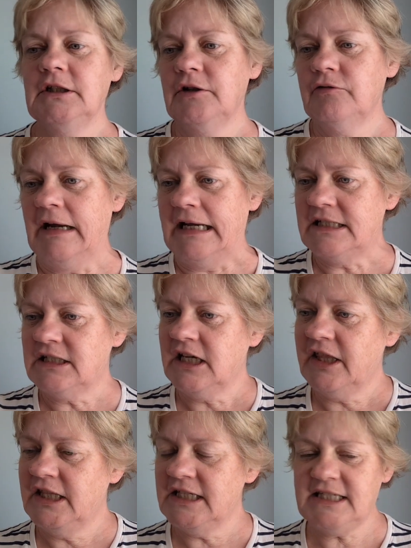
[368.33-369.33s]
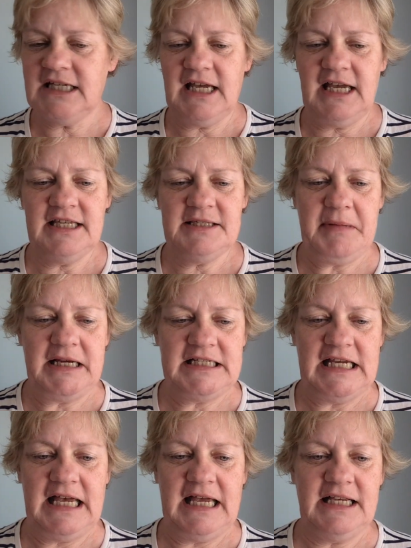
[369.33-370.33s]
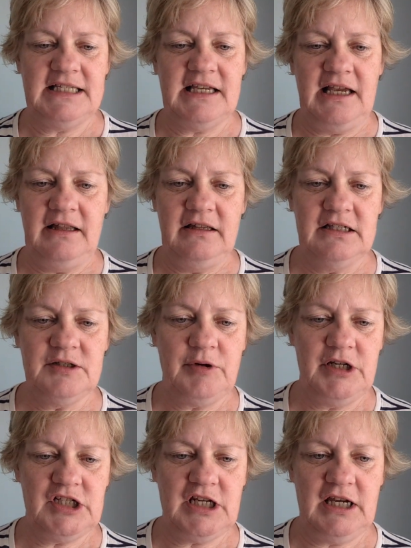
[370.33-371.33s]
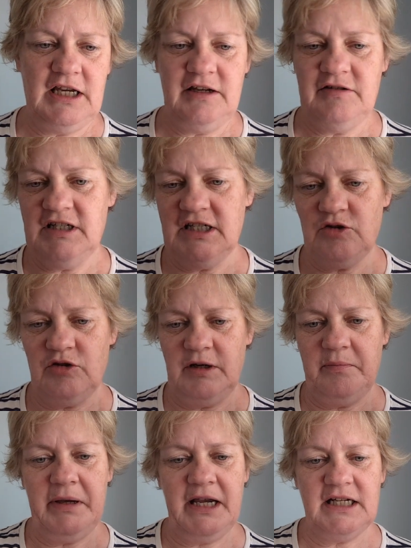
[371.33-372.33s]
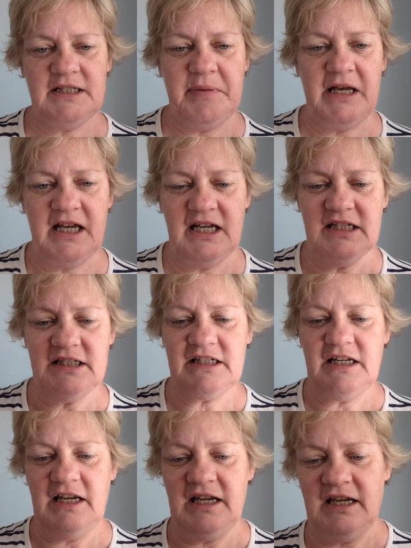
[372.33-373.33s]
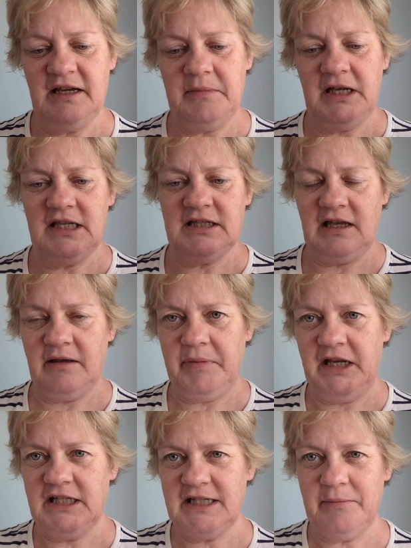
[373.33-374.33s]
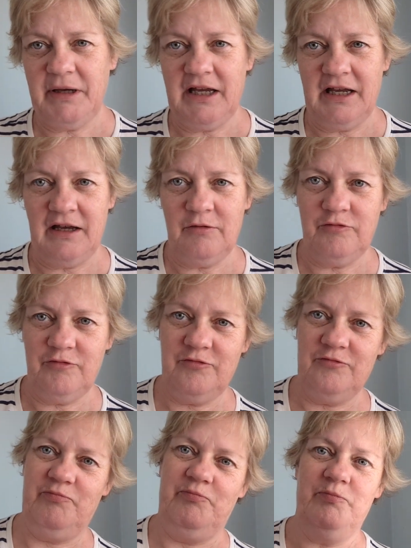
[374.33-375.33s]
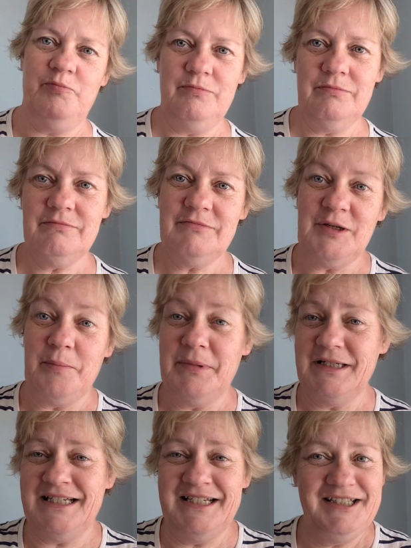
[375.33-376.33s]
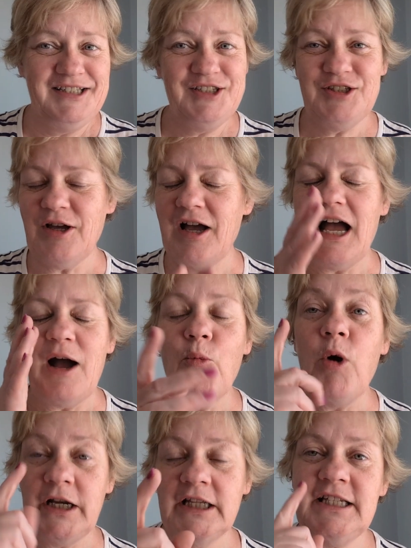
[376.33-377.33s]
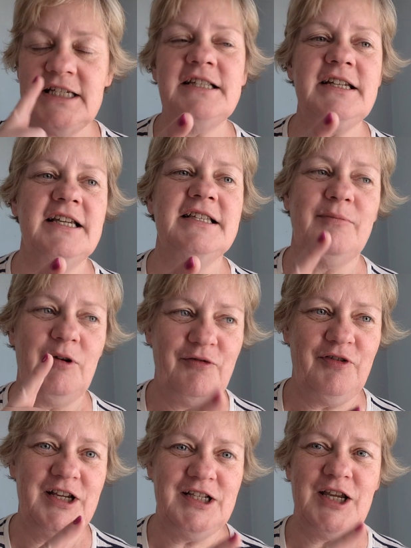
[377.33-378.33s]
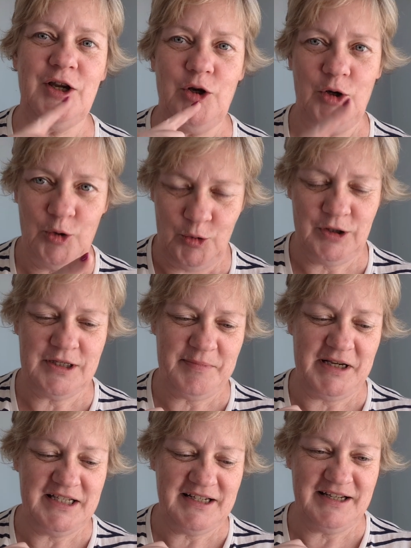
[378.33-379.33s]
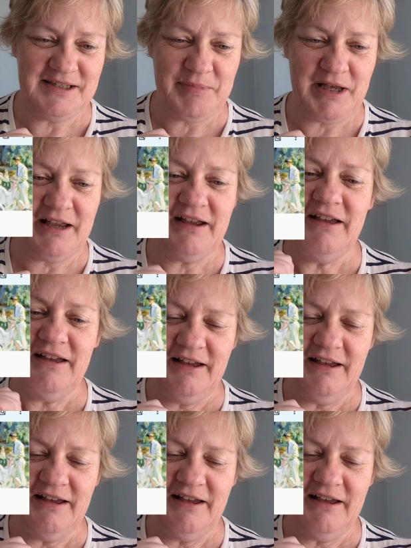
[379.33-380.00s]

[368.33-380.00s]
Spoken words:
Right, this is my Tags Island, which I did on a picked pat. It's a painting by somebody. So one of these days I'm going to find out who this painting is by.